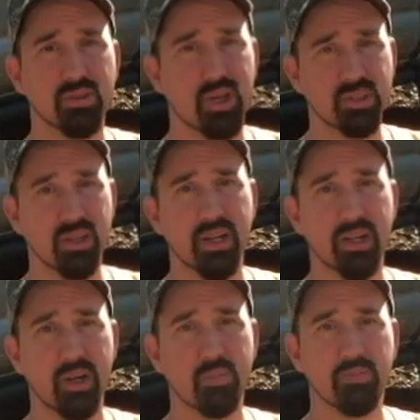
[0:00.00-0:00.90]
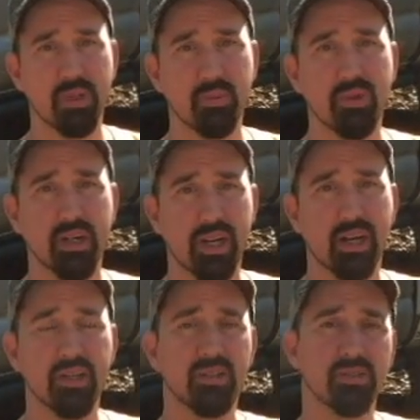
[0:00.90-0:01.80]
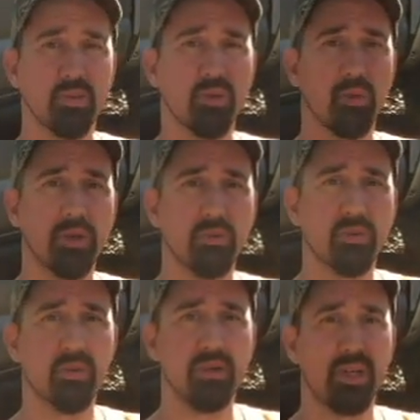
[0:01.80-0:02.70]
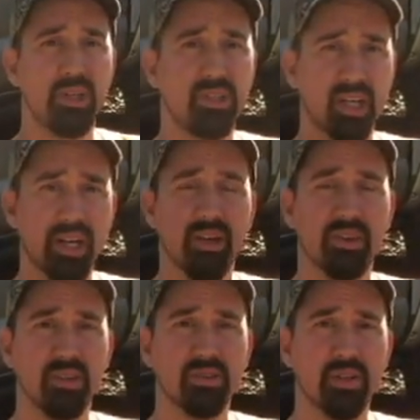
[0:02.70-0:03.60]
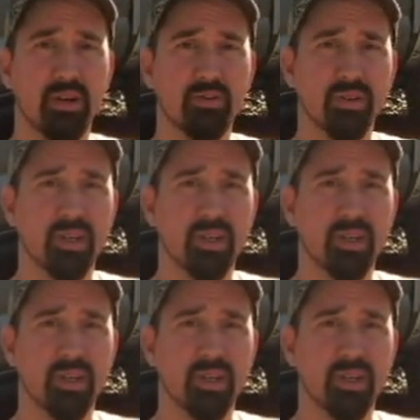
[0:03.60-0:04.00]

So I try to help people get out there so more people check out their stuff.